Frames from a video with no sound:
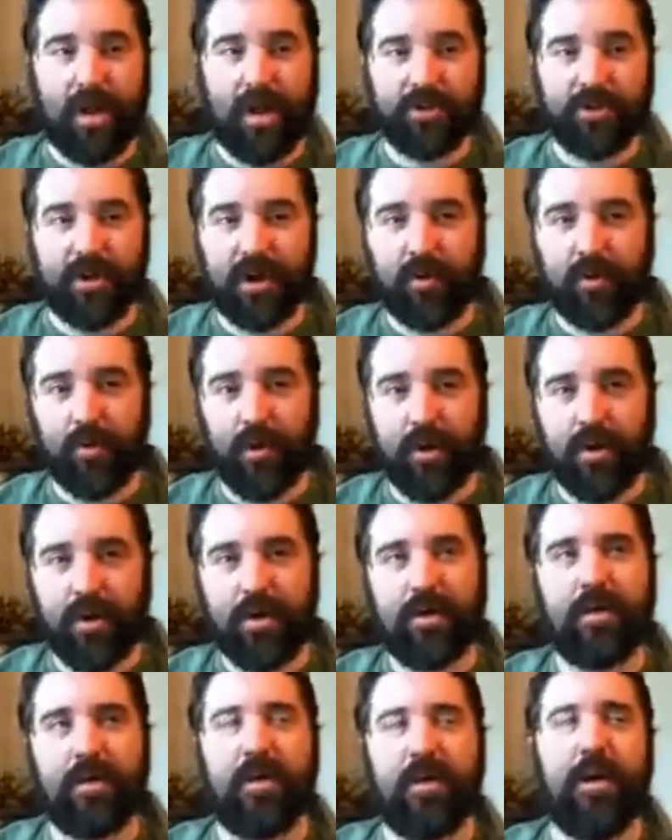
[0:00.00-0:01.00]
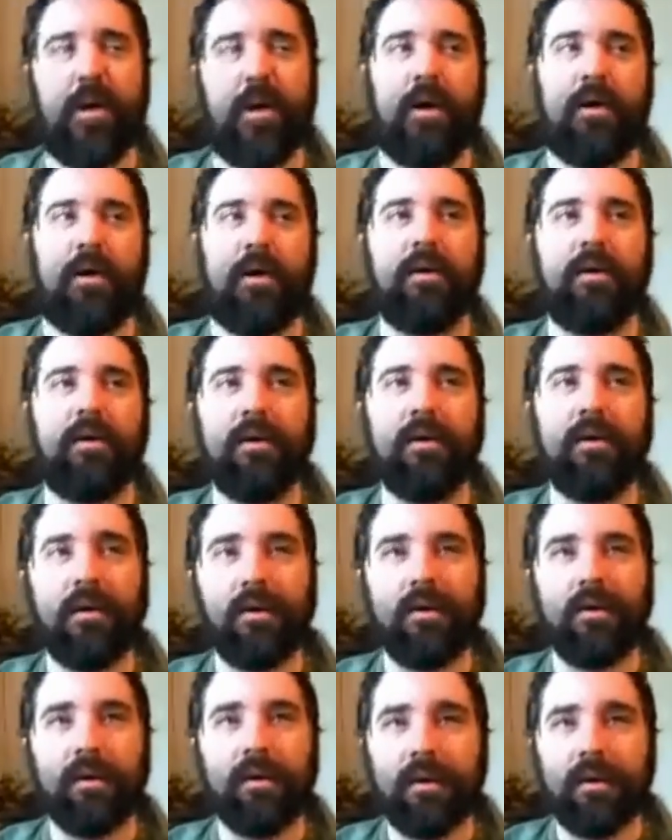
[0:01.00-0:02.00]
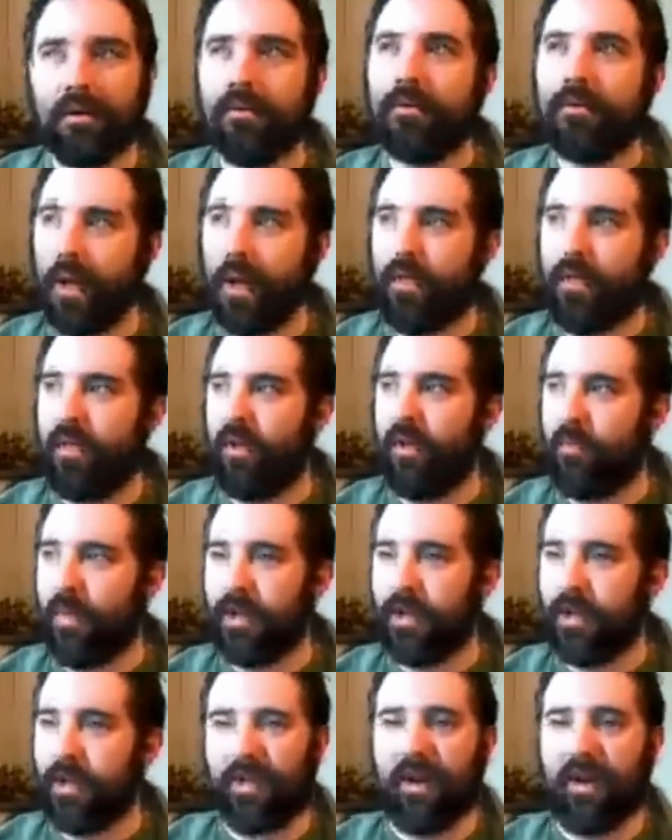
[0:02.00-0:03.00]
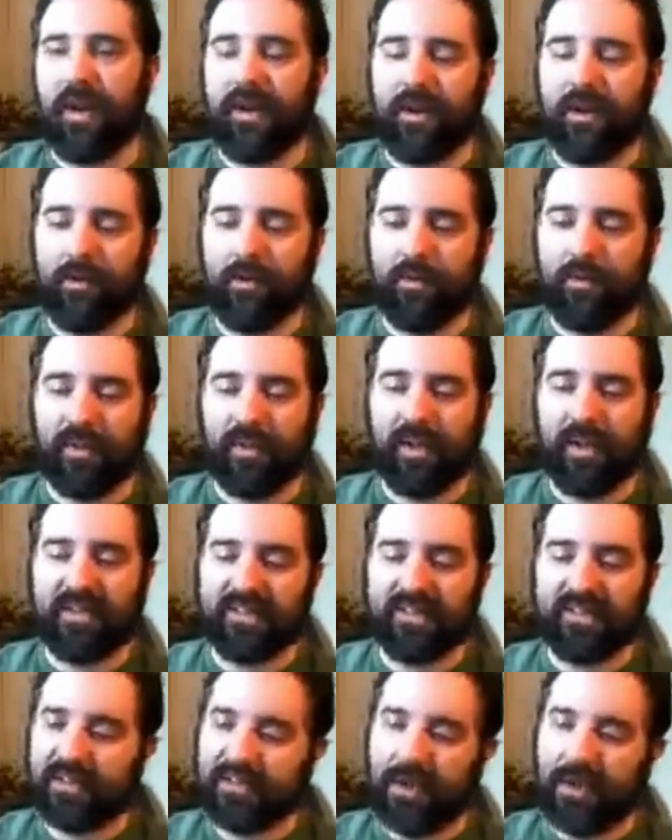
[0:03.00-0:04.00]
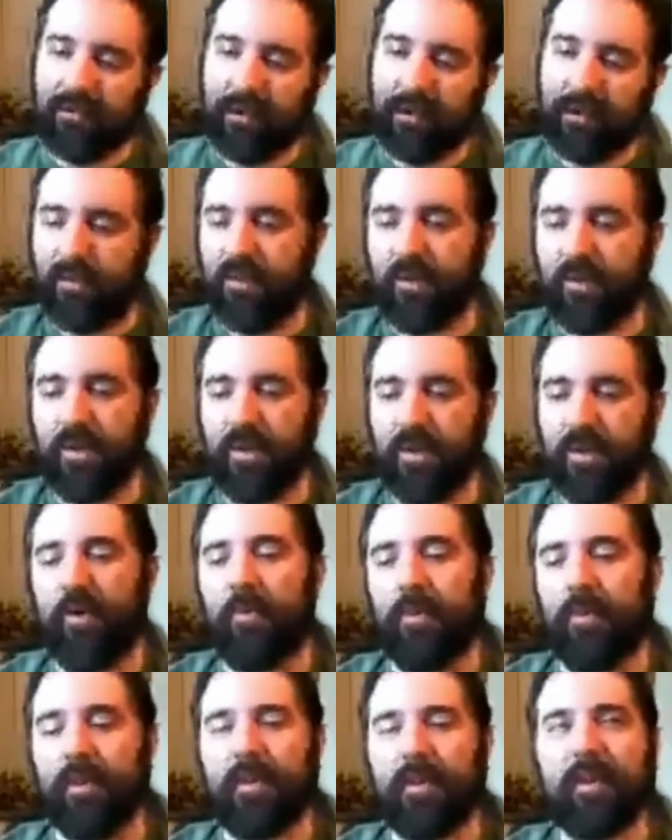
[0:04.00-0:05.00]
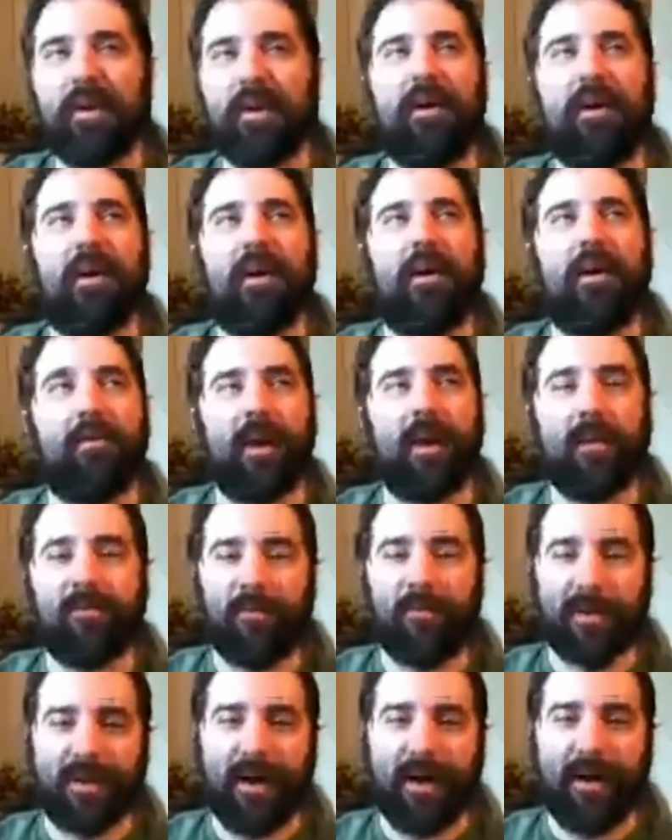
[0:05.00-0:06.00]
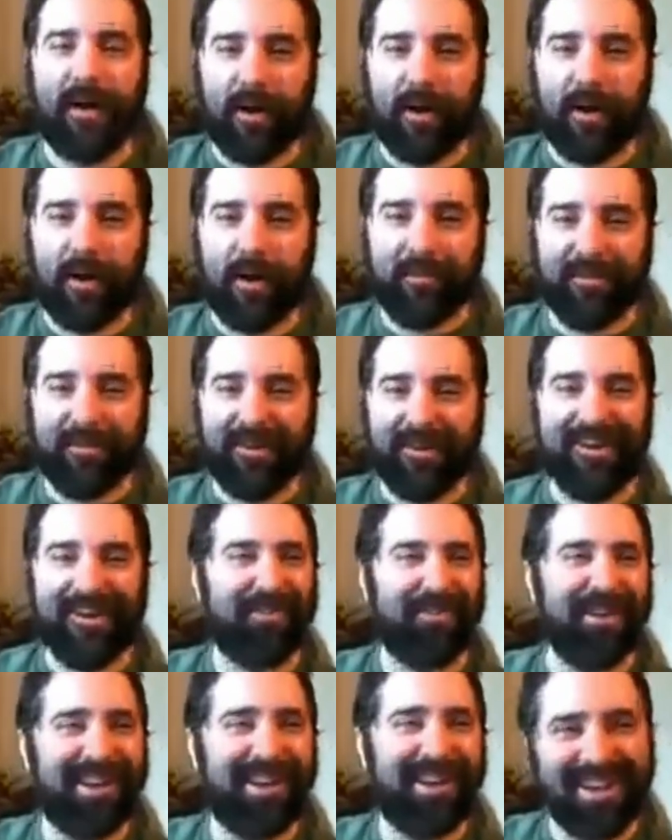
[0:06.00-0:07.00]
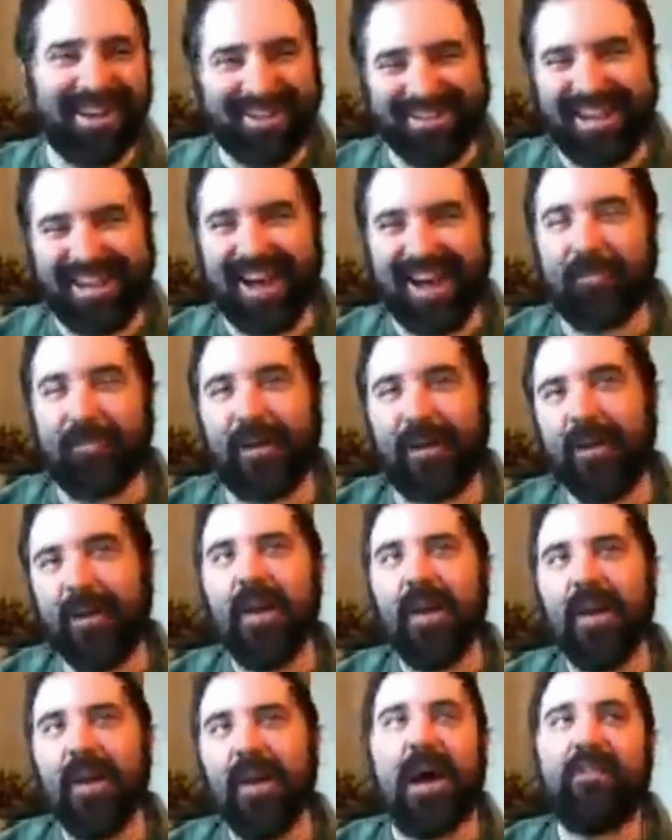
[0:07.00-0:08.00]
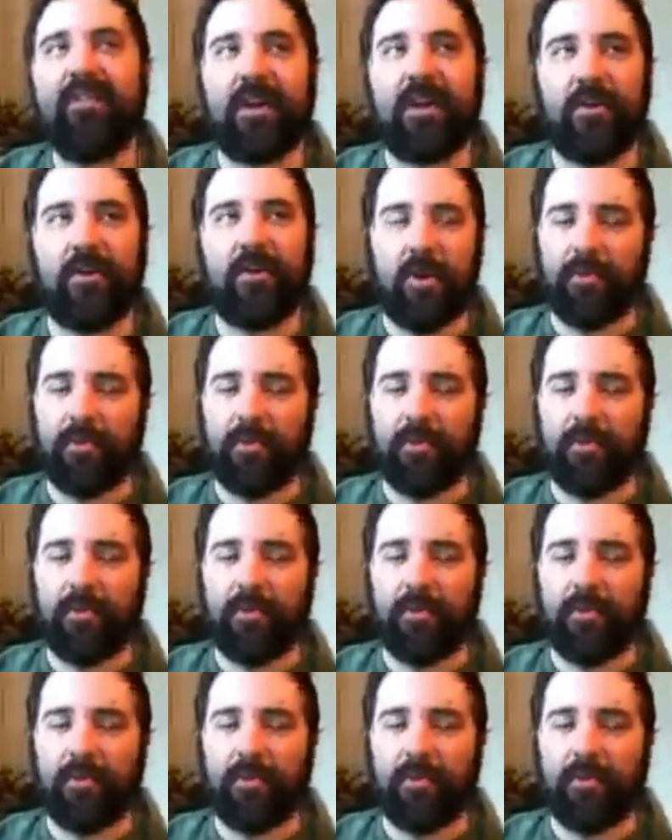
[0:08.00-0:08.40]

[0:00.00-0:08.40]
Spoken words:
Now that you mention it, I need to replace it because I ripped the knee open. Rob's been kind of on me to get that, but I've got a normal standard, I guess